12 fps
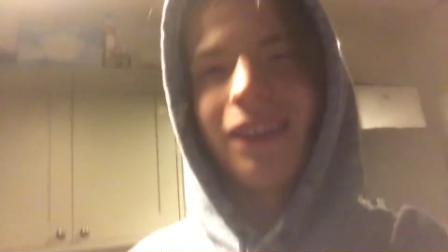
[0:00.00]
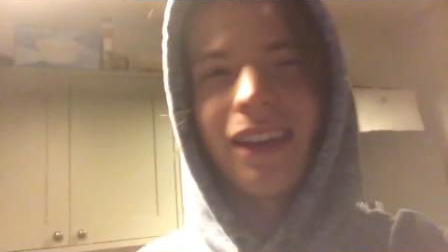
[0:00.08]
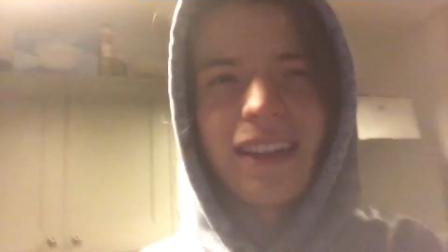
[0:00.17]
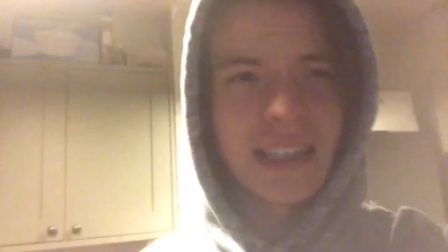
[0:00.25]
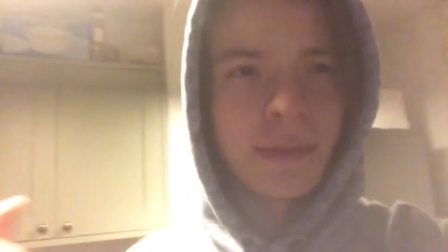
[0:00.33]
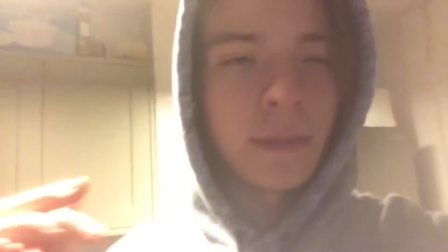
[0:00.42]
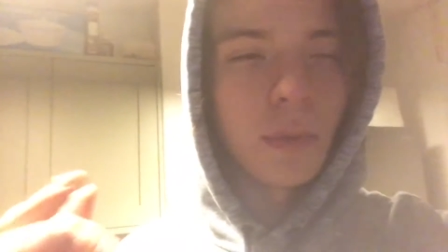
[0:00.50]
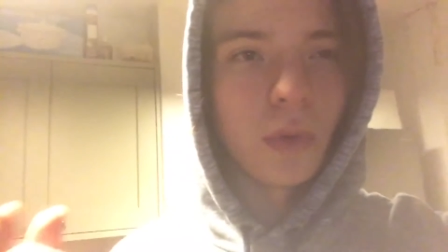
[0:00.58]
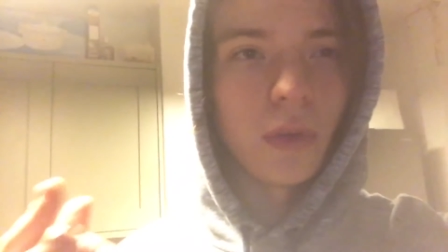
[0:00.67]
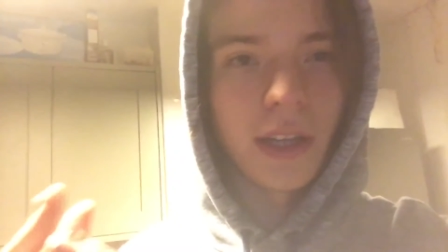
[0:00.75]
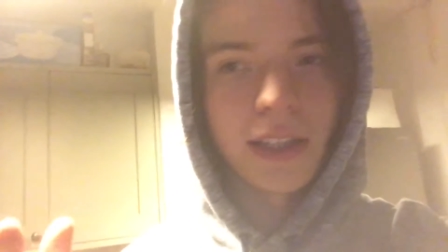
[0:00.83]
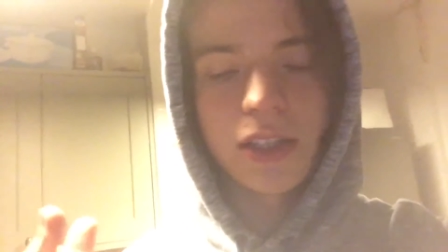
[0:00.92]
they tend to be
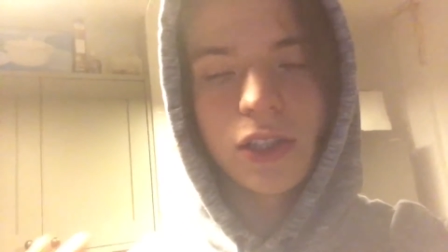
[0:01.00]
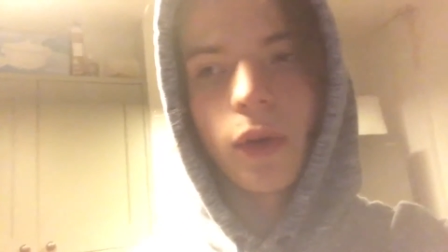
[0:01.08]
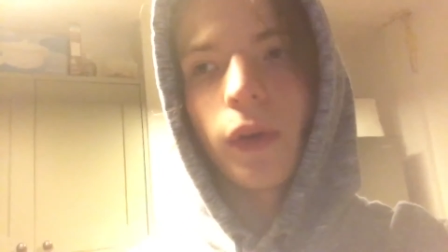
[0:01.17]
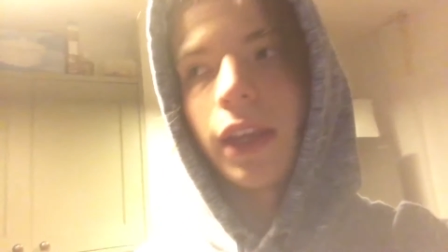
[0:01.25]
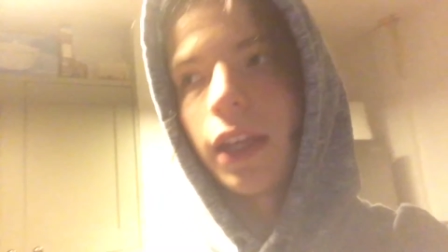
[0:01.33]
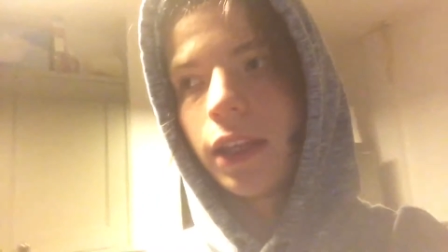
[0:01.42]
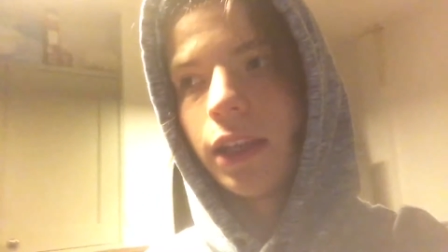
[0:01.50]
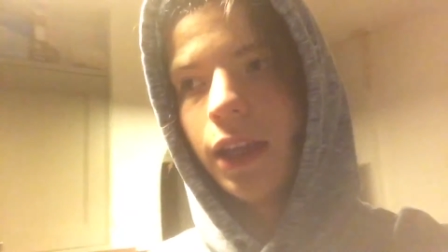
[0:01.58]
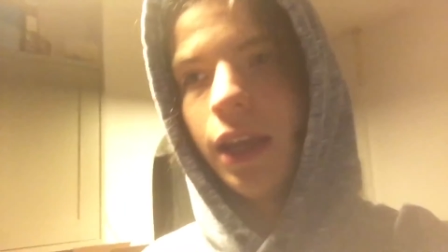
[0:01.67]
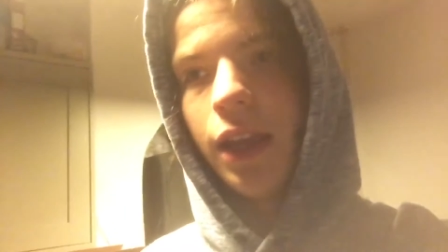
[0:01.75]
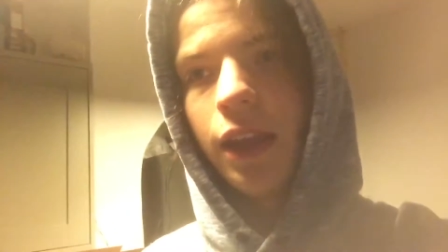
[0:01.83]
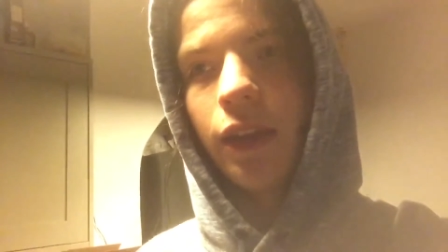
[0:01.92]
more like stocky,
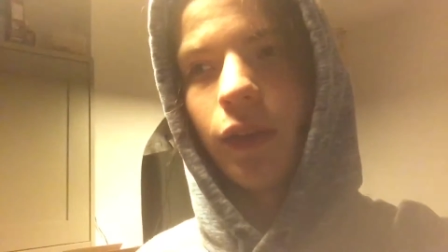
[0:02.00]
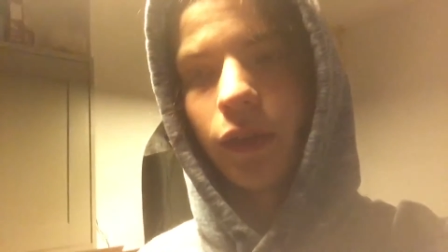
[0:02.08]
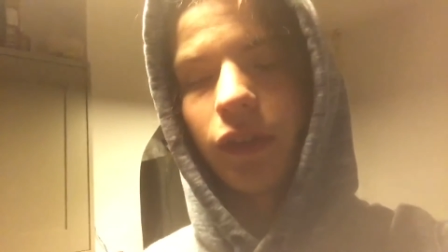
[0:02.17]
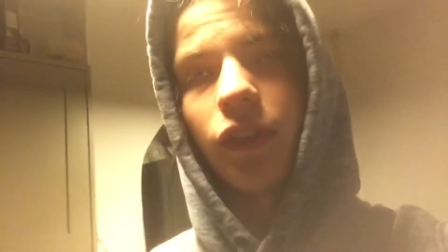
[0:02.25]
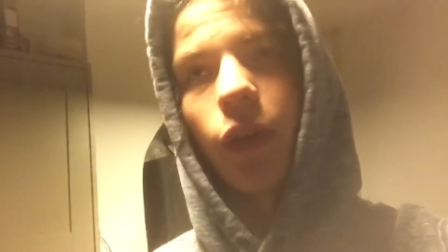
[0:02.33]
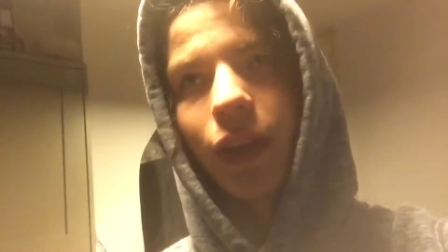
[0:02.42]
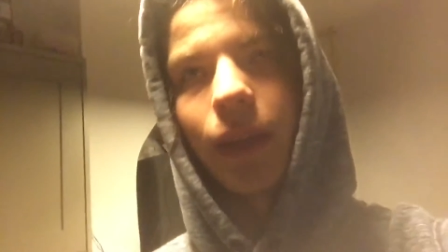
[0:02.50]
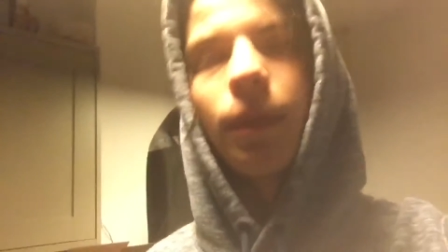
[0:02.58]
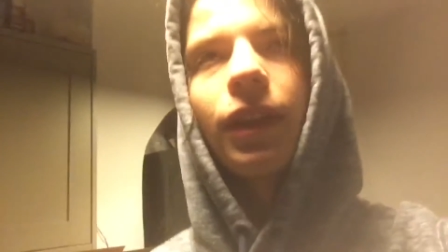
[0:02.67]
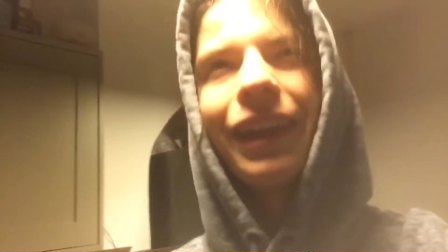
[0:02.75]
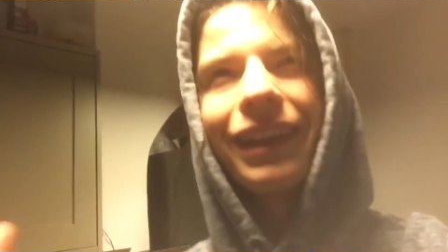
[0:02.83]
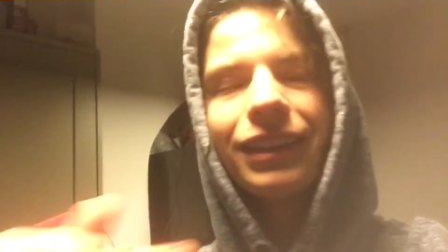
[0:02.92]
not stocky,
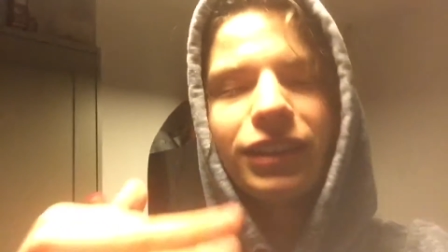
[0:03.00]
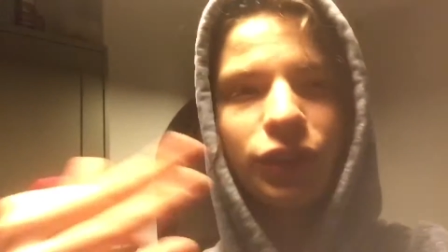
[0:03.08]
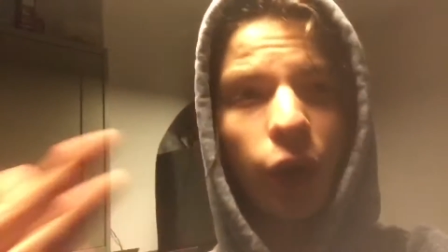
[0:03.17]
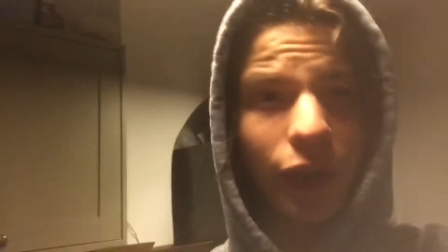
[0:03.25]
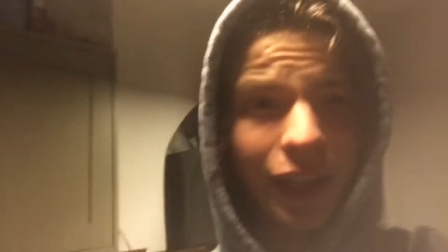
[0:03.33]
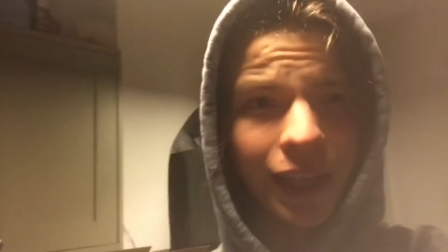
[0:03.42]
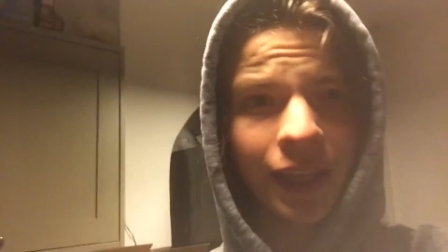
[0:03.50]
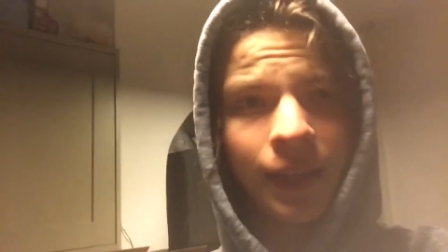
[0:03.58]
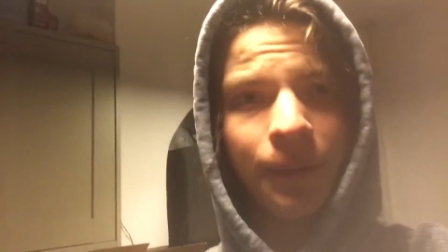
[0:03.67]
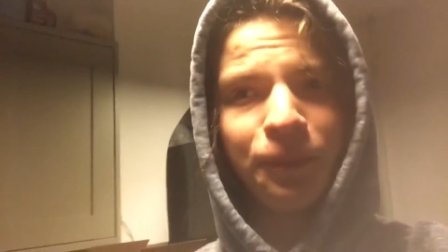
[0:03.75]
like stocky.